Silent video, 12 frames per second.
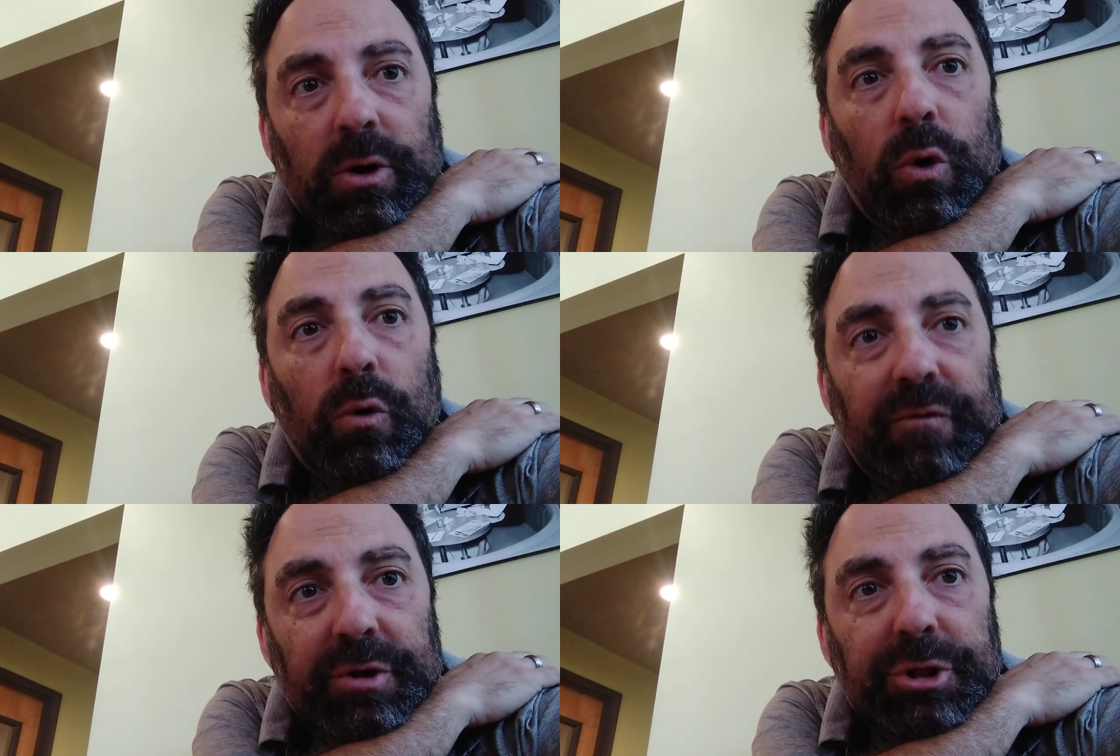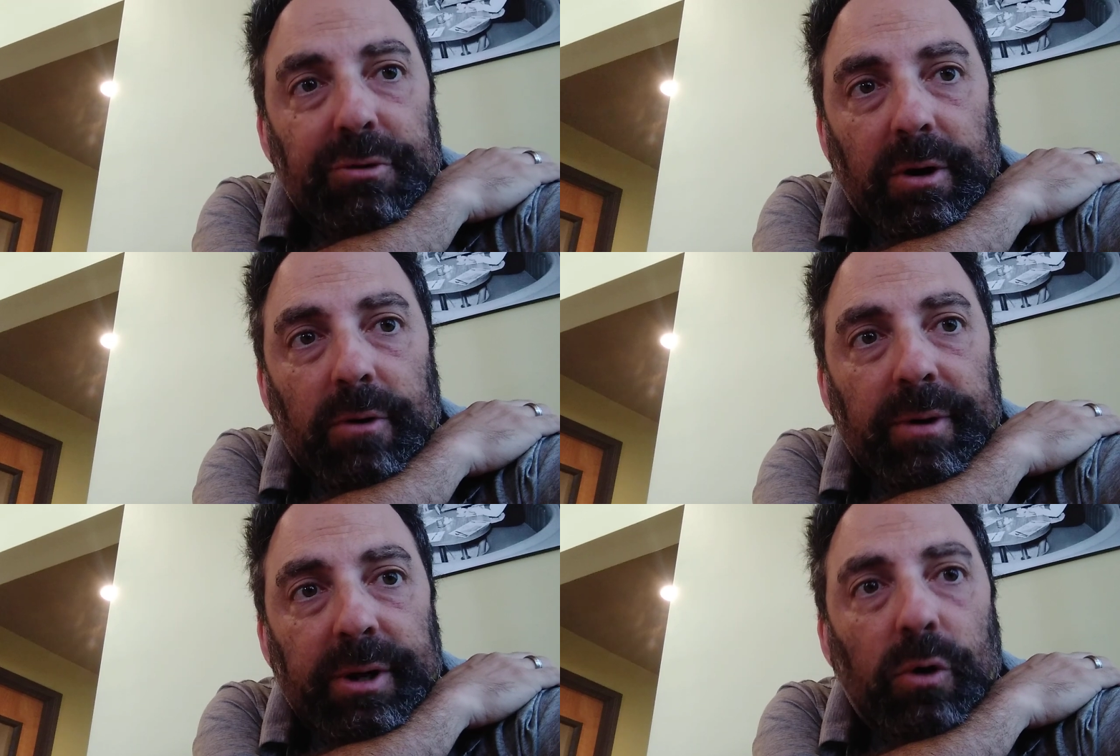
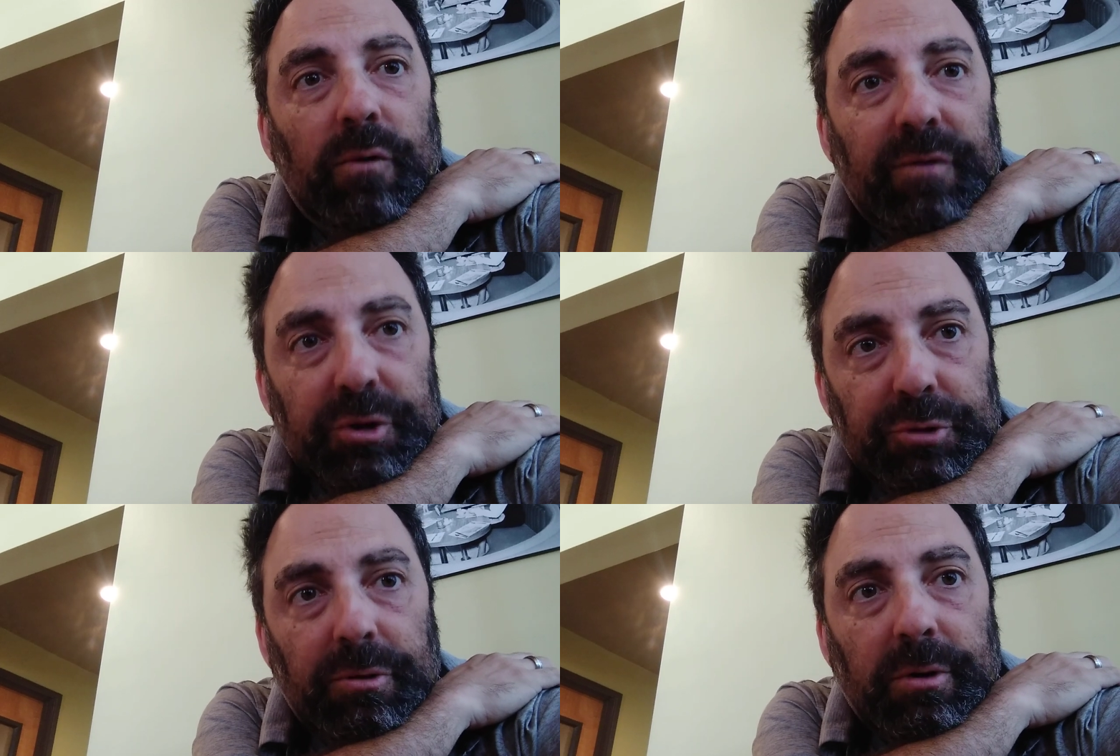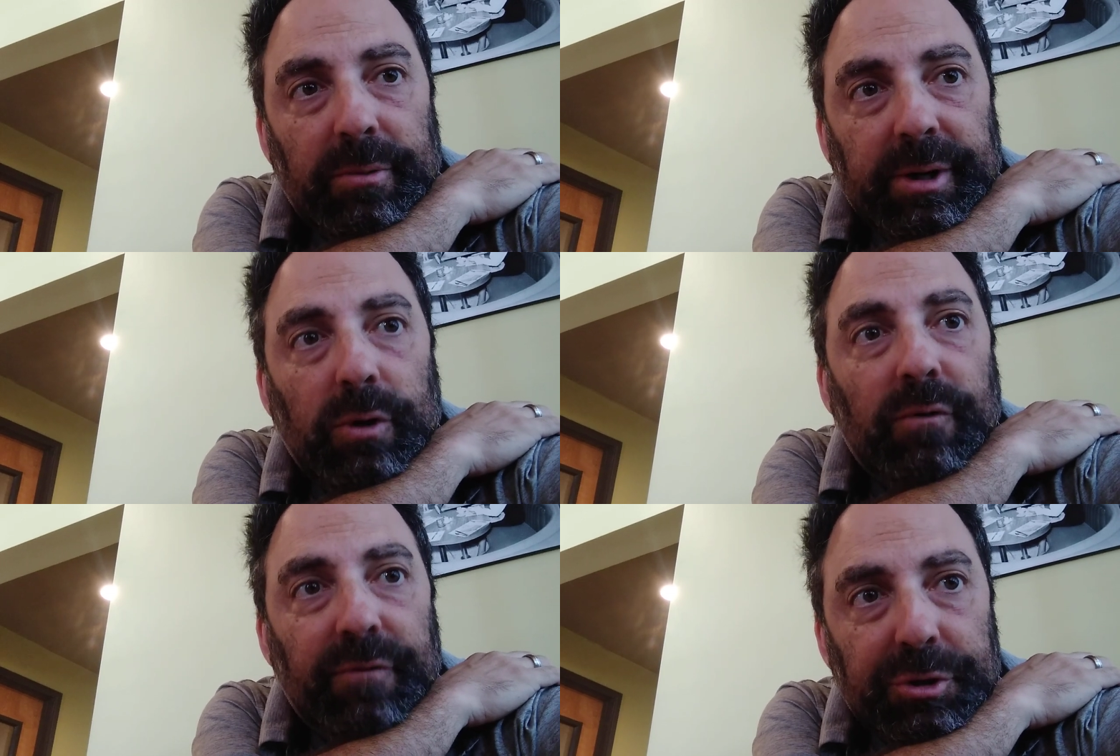Overthrowing, overthrowing,
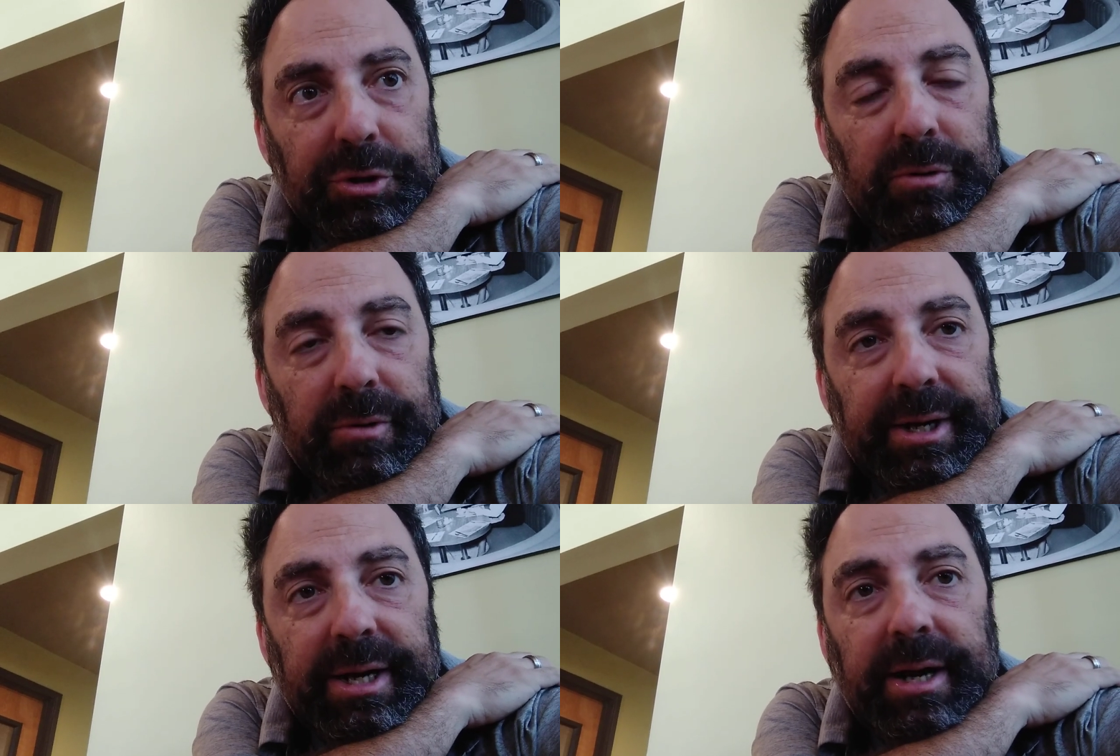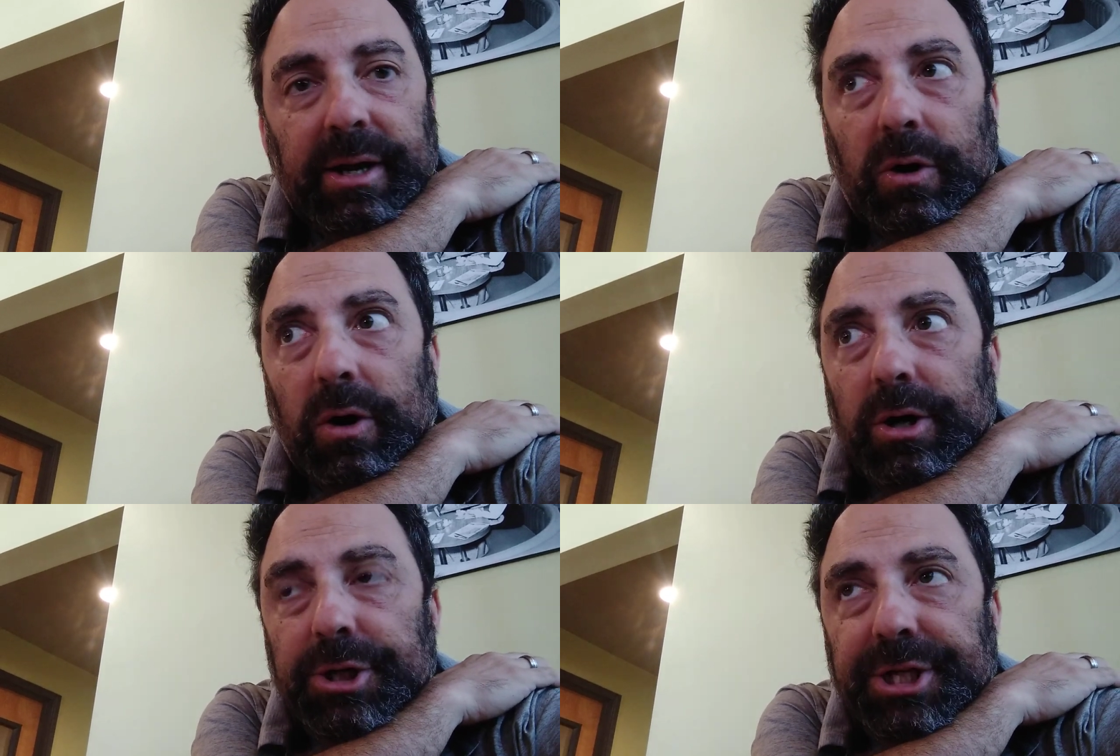overthrowing. And
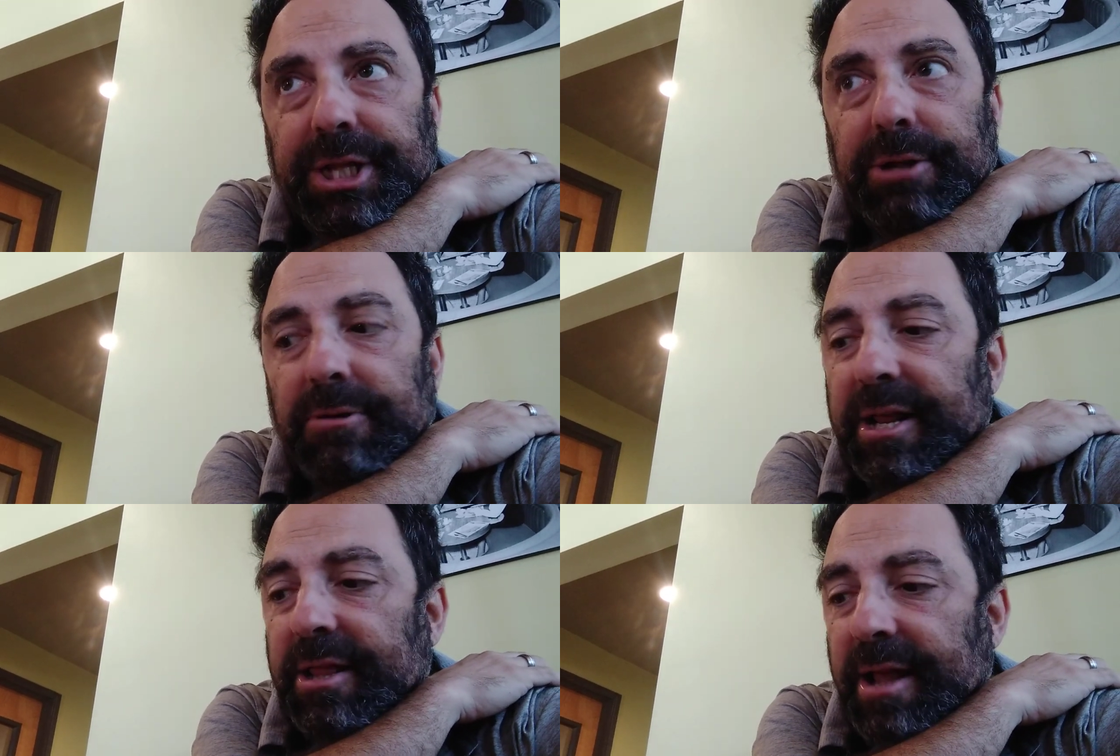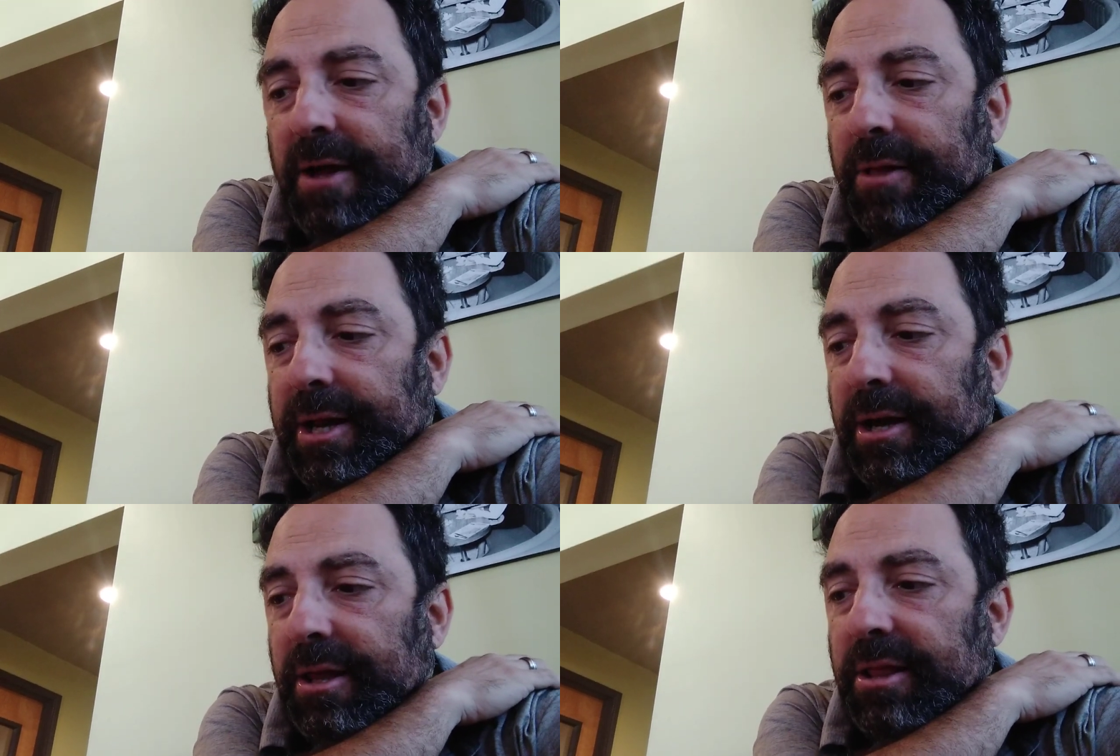RG3 is
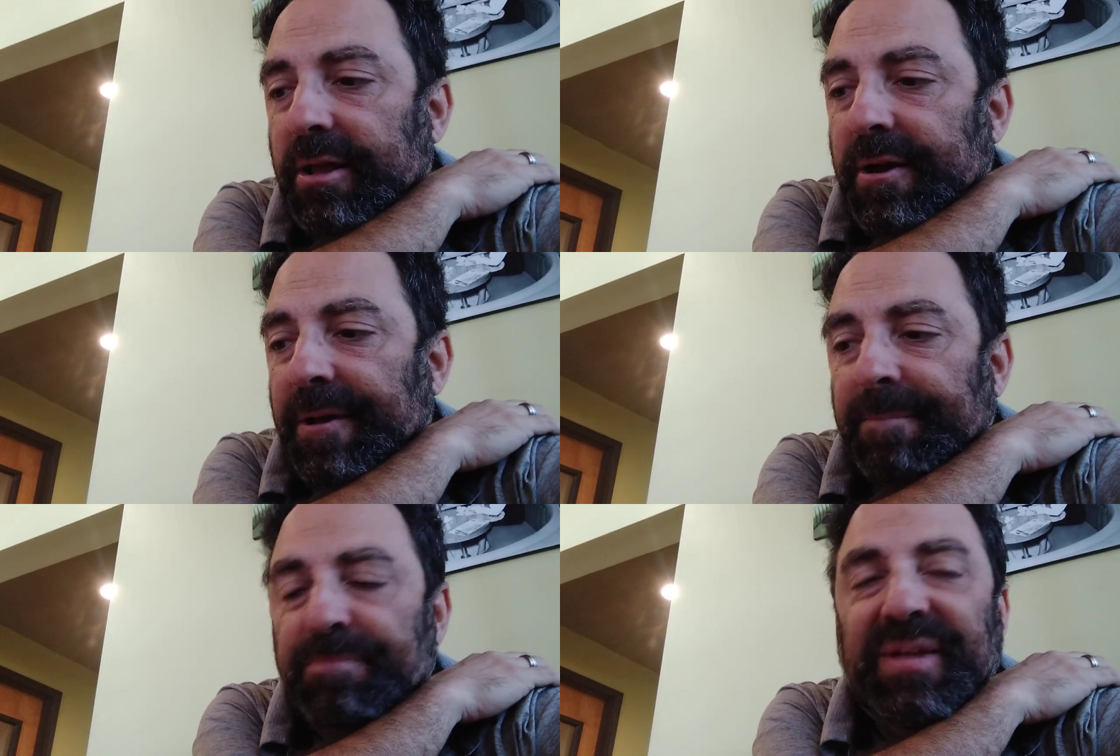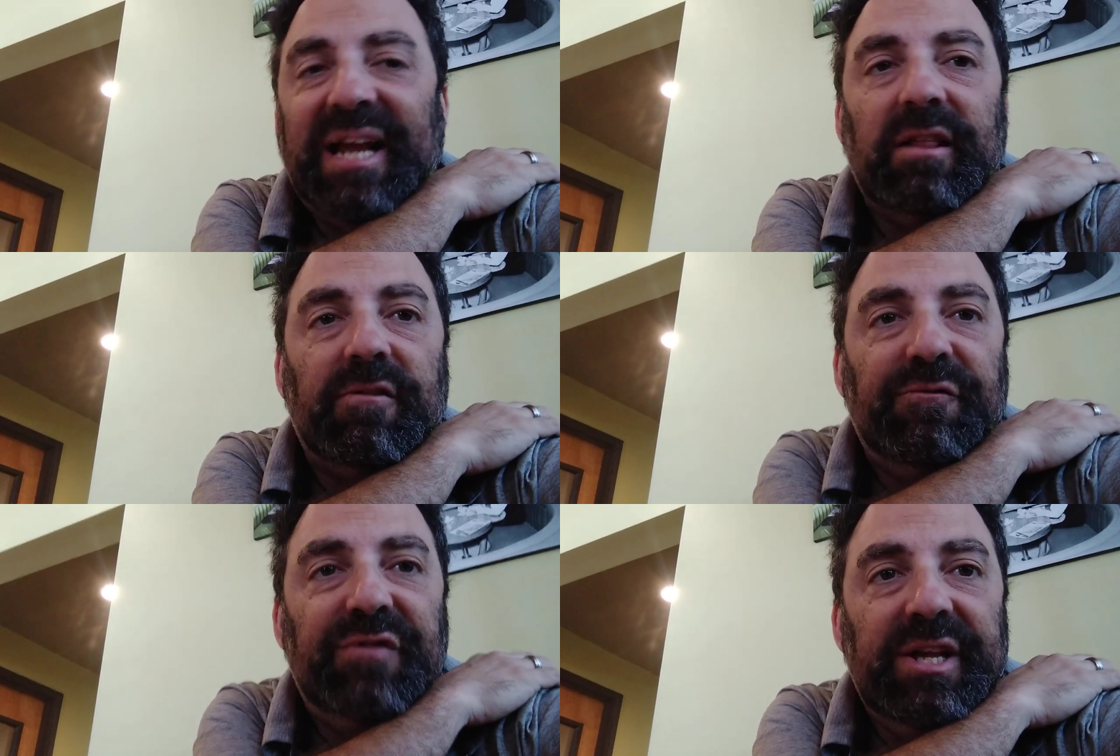telling us that
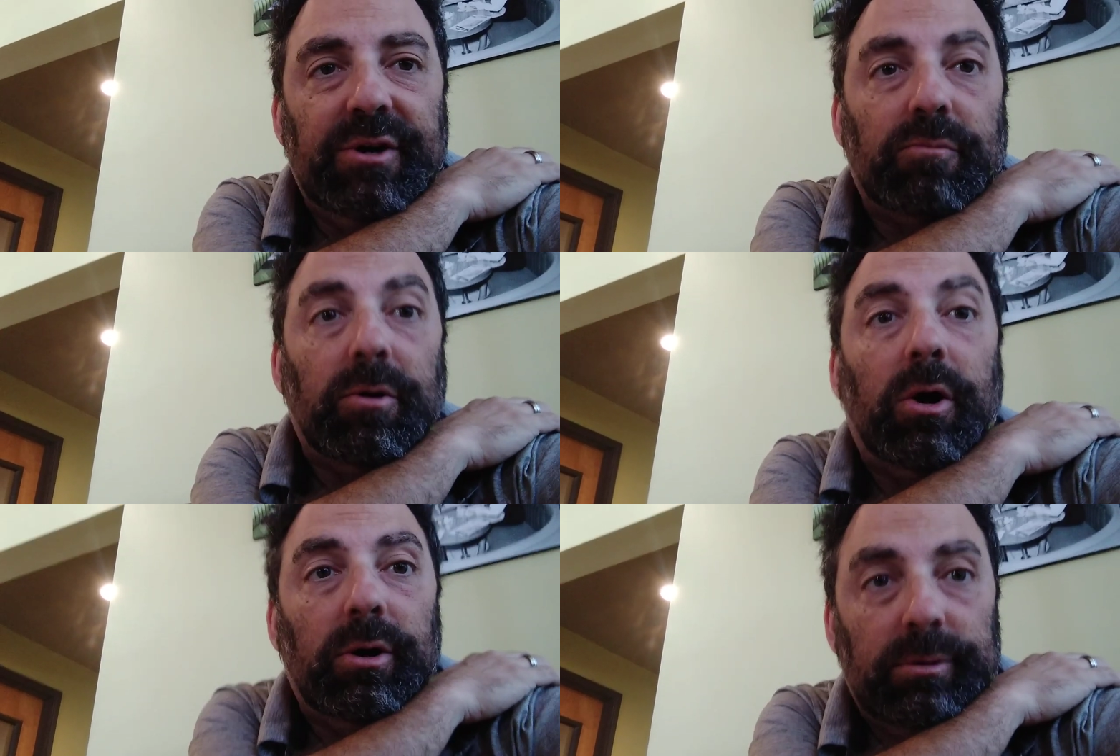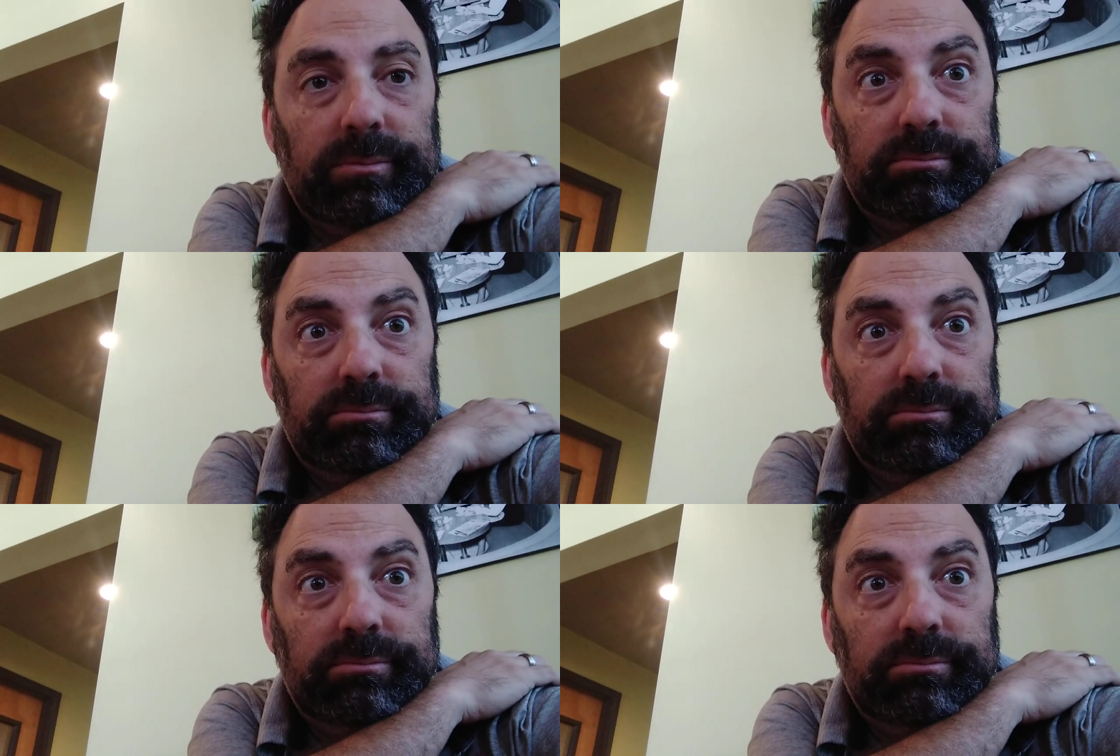his feet are wrong.